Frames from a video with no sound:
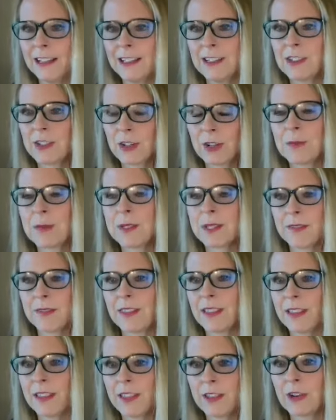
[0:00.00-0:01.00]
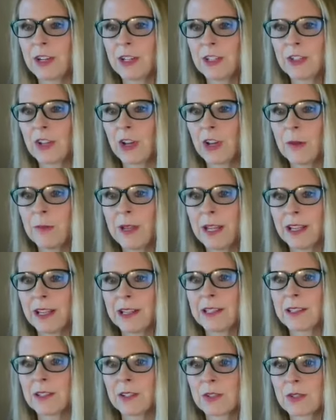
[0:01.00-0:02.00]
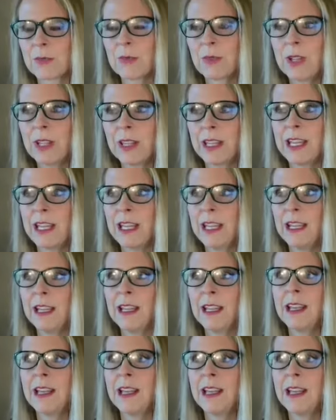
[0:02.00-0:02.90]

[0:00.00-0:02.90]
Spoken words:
in terms of the literature, because there's really